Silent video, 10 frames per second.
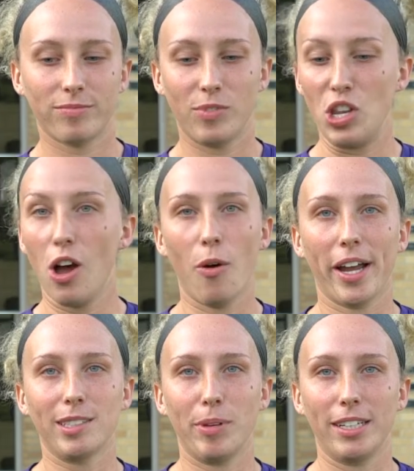no
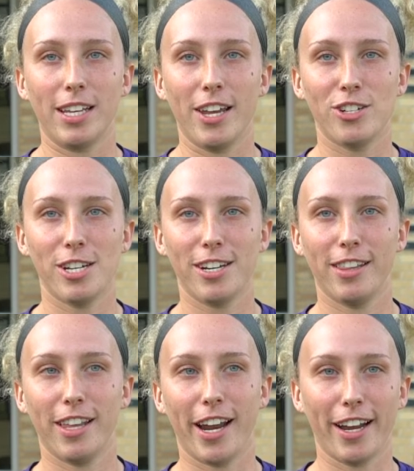expectation,
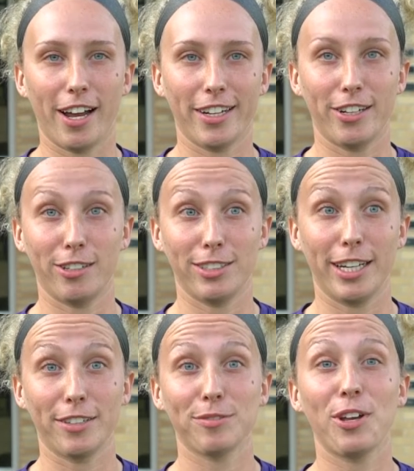and then I got here and I was
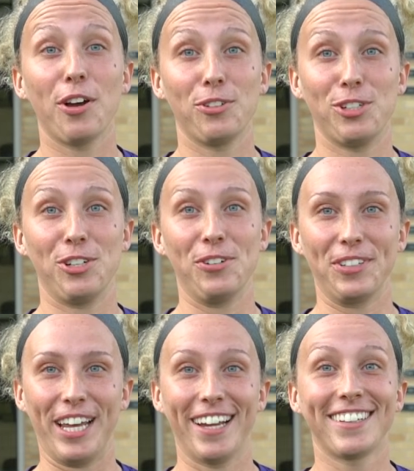like, oh shoot,
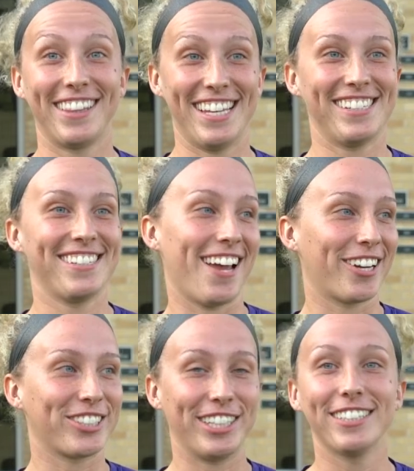like this
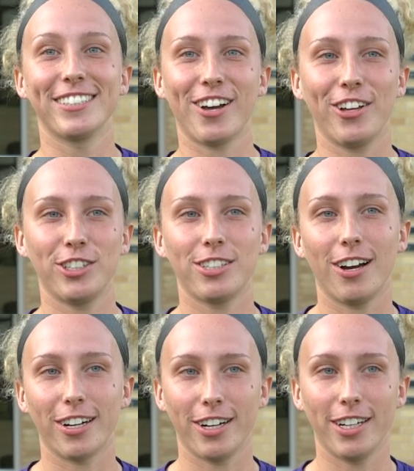is college
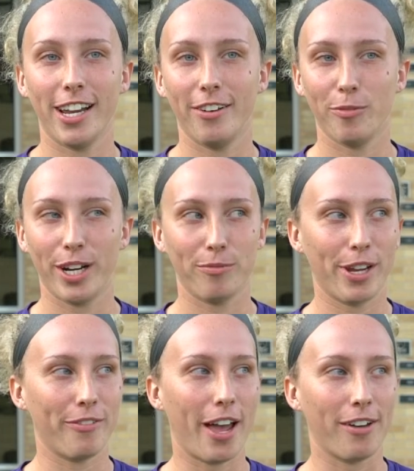soccer. And when we
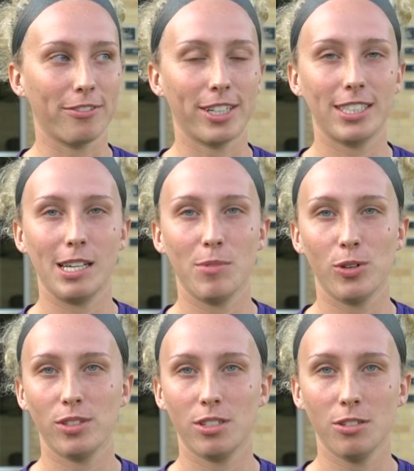have half of our team
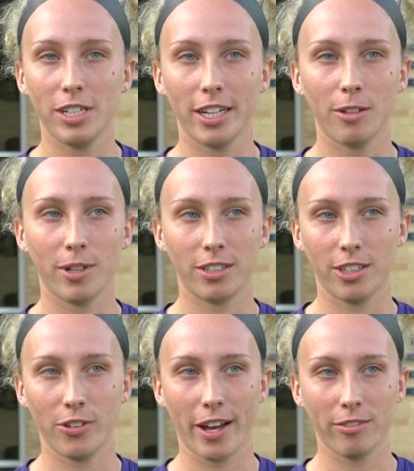who is new here, whether
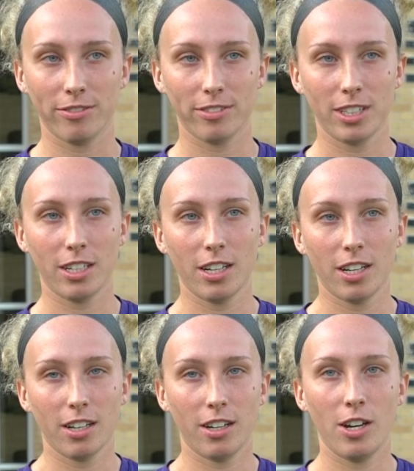you have
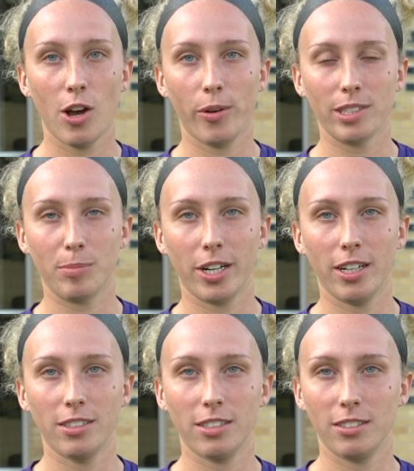no
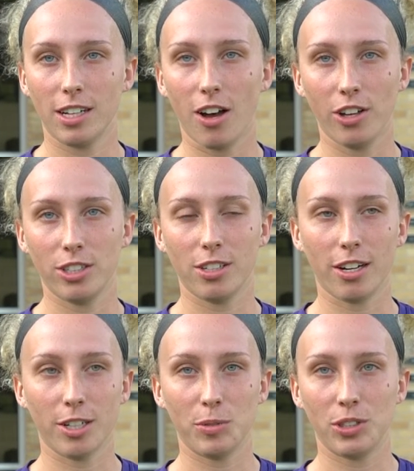experience in the college
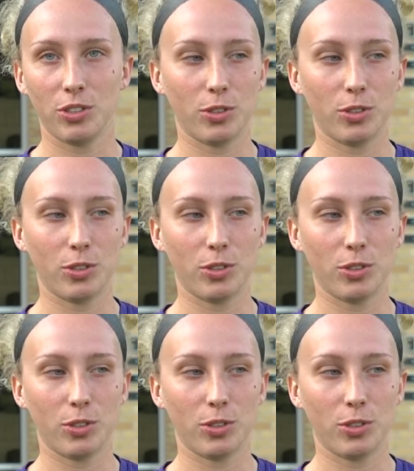soccer world